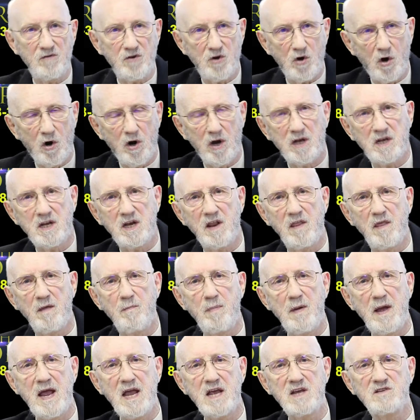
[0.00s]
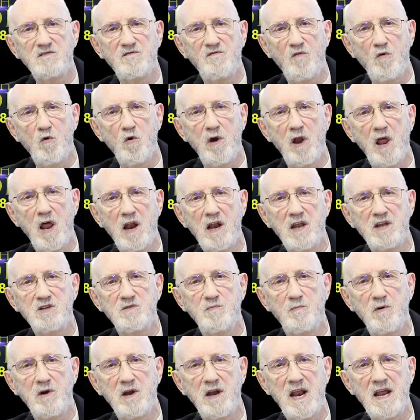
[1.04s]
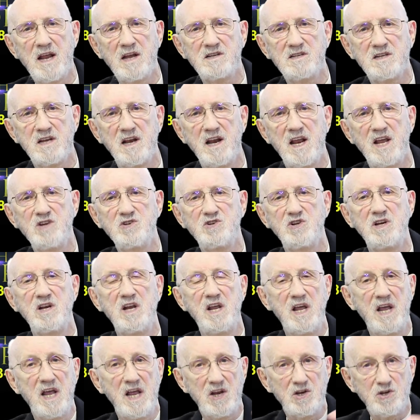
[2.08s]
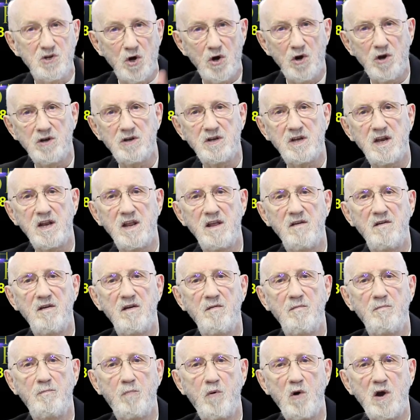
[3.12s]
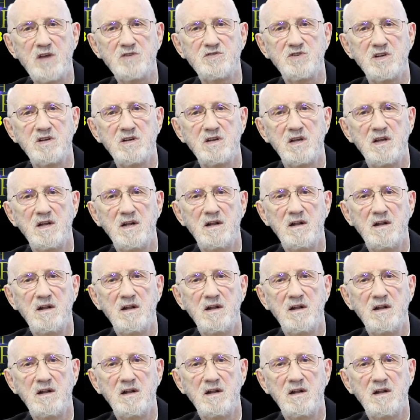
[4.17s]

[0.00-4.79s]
Eternity of the past, foreknowledge, predestination. Eternity present,